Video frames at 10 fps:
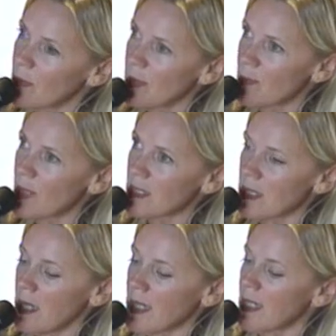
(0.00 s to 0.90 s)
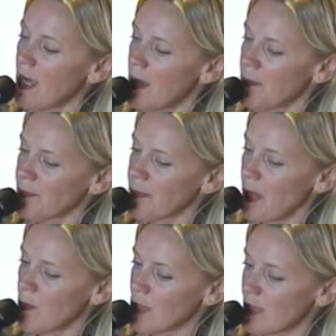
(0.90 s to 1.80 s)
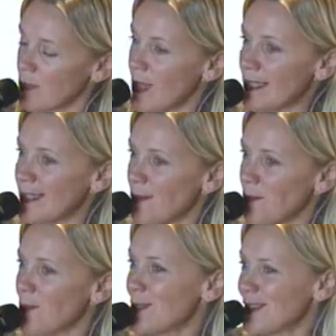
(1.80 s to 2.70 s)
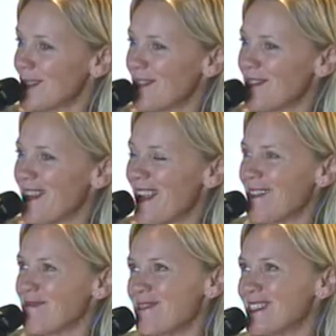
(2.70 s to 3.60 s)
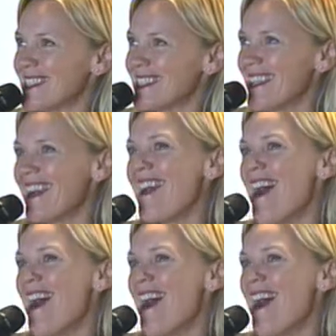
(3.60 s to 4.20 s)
Wales Online, which I don't edit anymore, just to say that,